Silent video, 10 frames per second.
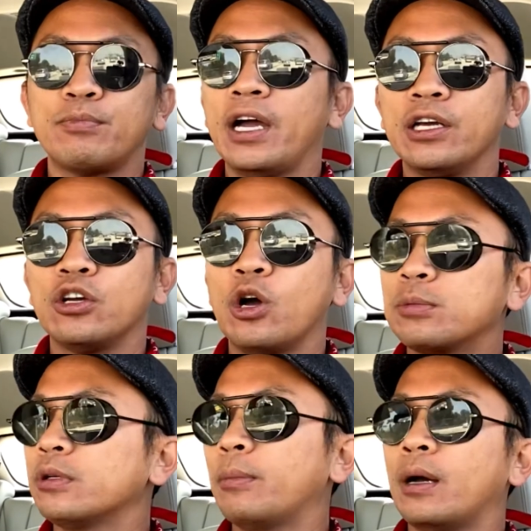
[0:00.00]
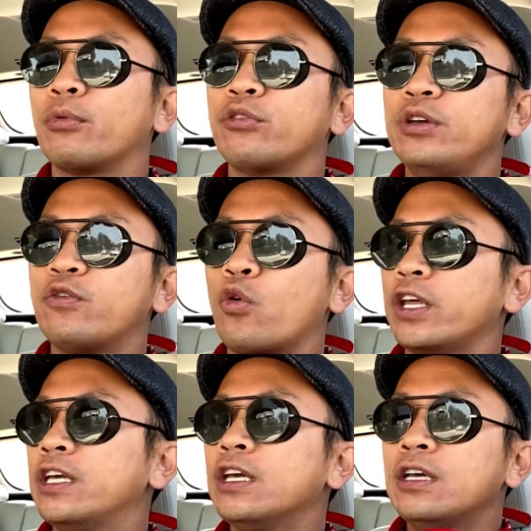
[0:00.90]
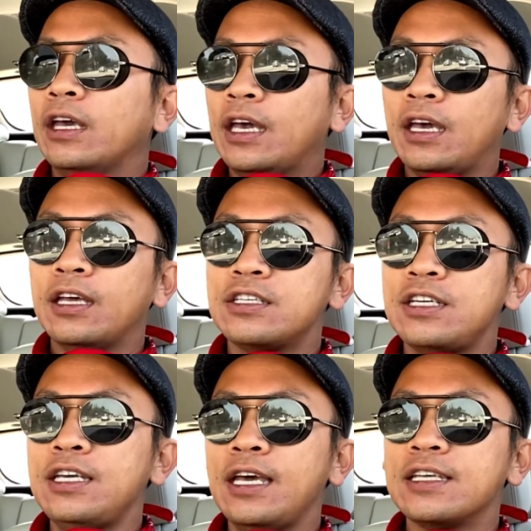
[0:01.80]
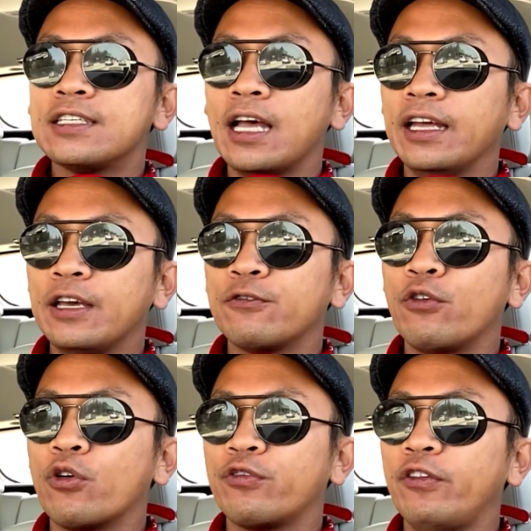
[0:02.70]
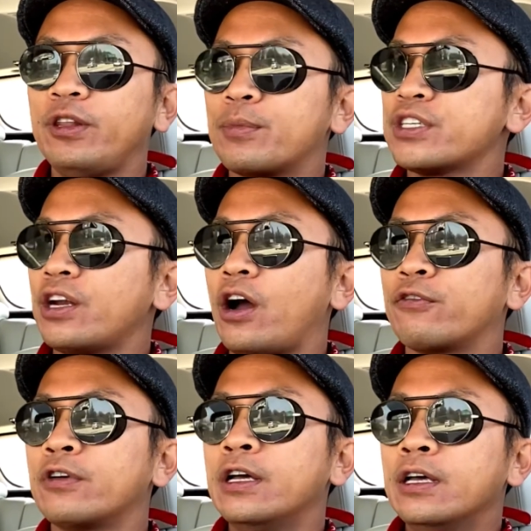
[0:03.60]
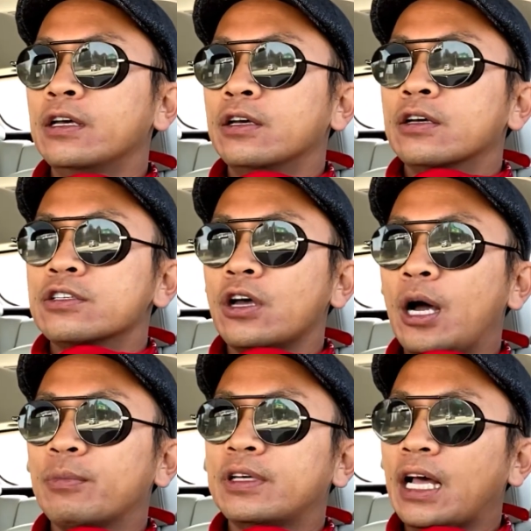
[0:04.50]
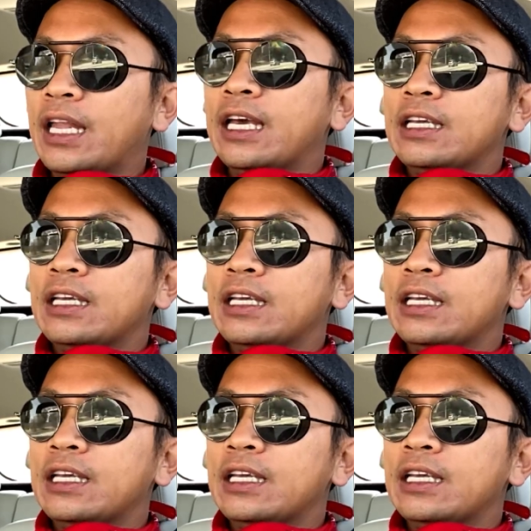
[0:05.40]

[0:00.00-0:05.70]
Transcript: probably going to go up to about 340 and she is selling it for 50% off. So I'm kind of like,